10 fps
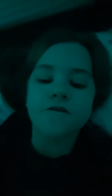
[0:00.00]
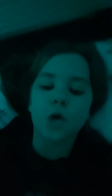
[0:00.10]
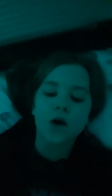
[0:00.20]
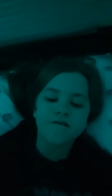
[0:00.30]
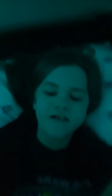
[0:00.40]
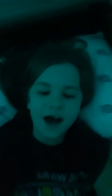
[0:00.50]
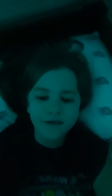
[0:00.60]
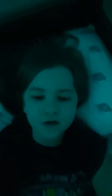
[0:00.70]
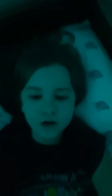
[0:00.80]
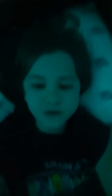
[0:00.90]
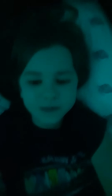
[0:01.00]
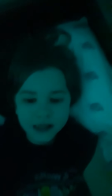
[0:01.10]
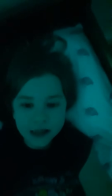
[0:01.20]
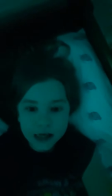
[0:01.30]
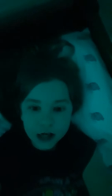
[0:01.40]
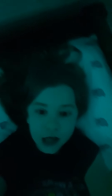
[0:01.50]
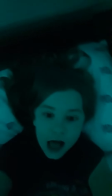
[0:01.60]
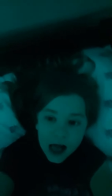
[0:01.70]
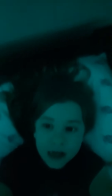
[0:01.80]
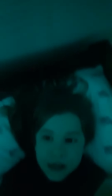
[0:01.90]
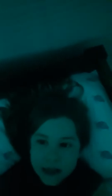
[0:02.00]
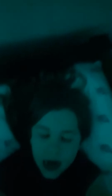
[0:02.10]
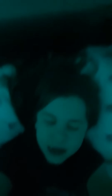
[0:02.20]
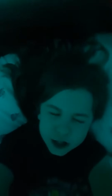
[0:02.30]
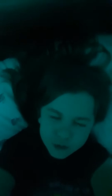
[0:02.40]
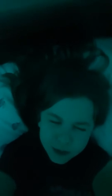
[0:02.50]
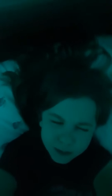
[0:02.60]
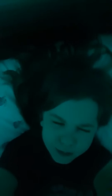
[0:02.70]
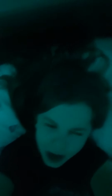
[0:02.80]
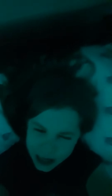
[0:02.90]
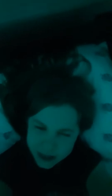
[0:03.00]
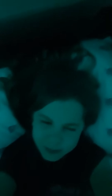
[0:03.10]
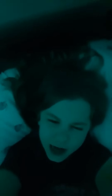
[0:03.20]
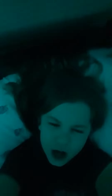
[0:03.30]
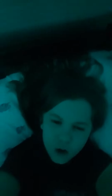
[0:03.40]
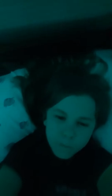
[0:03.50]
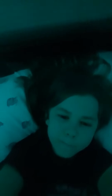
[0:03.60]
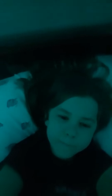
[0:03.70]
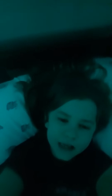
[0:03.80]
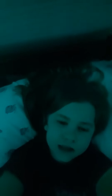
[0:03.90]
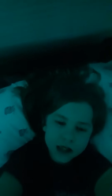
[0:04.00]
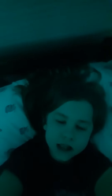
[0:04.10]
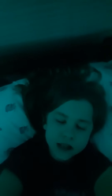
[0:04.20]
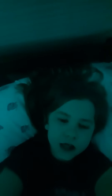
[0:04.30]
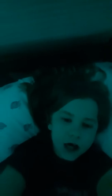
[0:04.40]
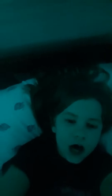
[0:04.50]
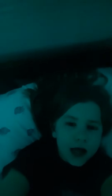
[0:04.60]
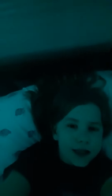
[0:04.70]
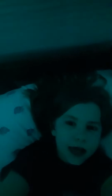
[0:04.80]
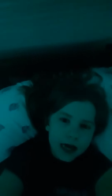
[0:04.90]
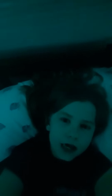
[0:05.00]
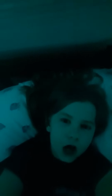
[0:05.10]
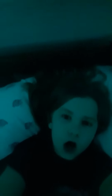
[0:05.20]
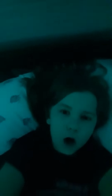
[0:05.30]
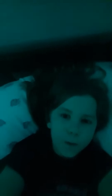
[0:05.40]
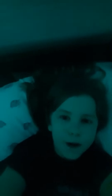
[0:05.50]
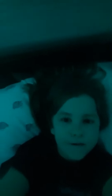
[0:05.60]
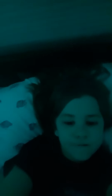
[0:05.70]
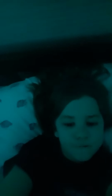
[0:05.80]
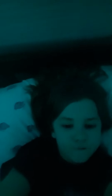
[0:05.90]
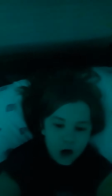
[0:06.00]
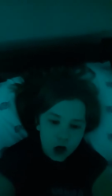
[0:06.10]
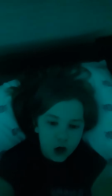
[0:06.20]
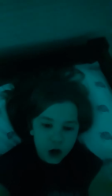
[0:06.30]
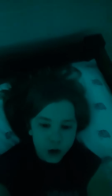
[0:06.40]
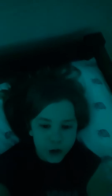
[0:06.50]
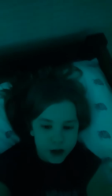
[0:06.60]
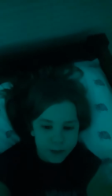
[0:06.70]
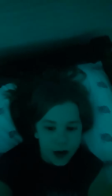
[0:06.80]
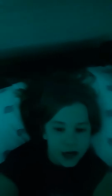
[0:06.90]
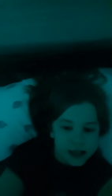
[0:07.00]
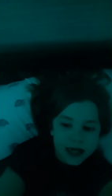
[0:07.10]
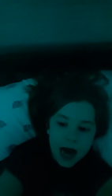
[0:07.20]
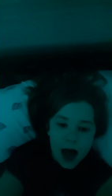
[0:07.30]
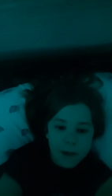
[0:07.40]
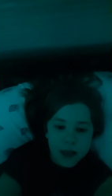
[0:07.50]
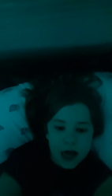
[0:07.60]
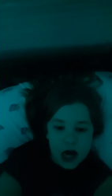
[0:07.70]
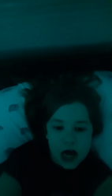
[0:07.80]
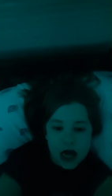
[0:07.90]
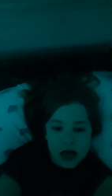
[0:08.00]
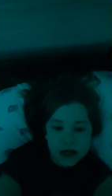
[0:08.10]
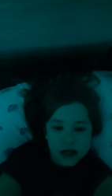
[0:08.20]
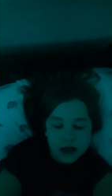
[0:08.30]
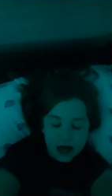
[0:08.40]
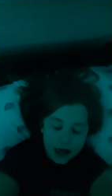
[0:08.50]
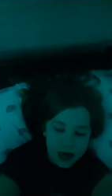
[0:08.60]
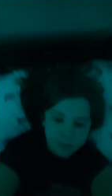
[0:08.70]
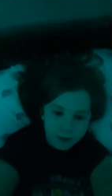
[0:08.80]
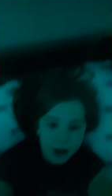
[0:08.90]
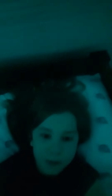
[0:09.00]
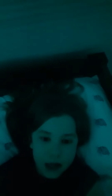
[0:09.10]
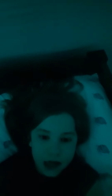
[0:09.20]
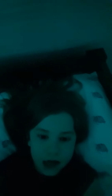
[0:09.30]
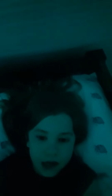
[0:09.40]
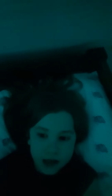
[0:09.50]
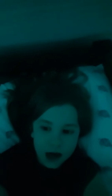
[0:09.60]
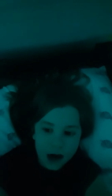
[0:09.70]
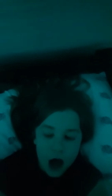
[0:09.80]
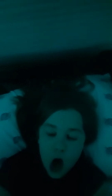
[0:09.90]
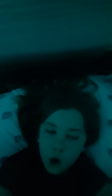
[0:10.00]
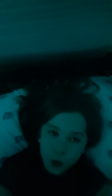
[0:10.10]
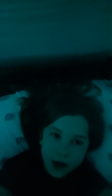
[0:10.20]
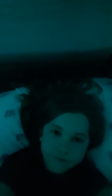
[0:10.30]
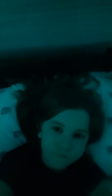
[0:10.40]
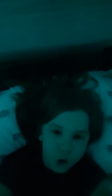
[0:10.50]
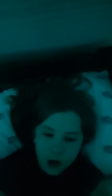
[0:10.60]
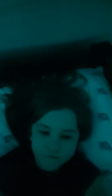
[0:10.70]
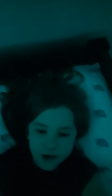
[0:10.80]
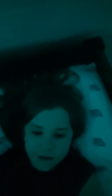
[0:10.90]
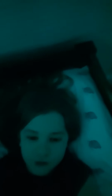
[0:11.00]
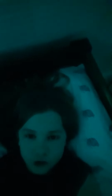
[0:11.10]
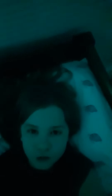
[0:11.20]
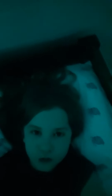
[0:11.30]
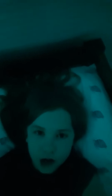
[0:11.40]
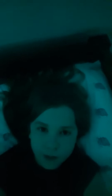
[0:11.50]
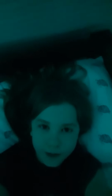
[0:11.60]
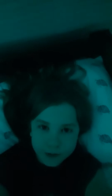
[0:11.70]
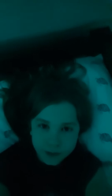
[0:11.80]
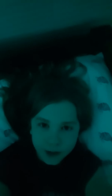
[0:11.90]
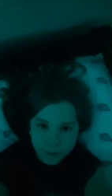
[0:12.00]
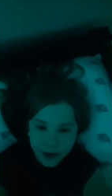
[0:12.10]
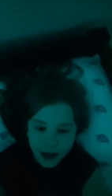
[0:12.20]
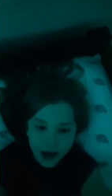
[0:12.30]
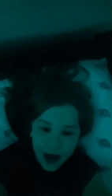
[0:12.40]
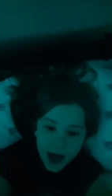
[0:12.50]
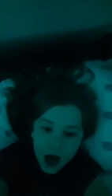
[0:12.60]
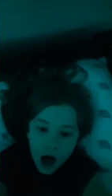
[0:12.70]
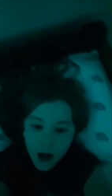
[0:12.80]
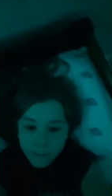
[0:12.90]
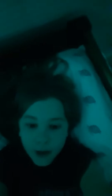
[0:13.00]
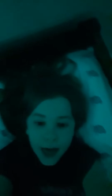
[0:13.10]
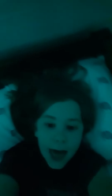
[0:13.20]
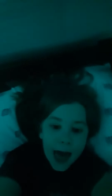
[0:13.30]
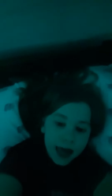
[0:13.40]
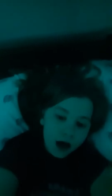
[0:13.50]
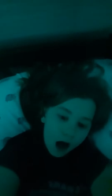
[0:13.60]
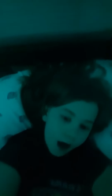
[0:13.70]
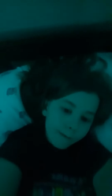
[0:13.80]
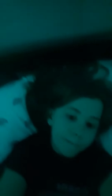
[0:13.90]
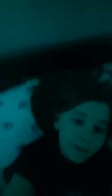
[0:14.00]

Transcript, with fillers: four and five year olds because it because I just be minding my own business like on my phone or my tablet like in public and then random four or five year old will come up to me and be like um hey uh,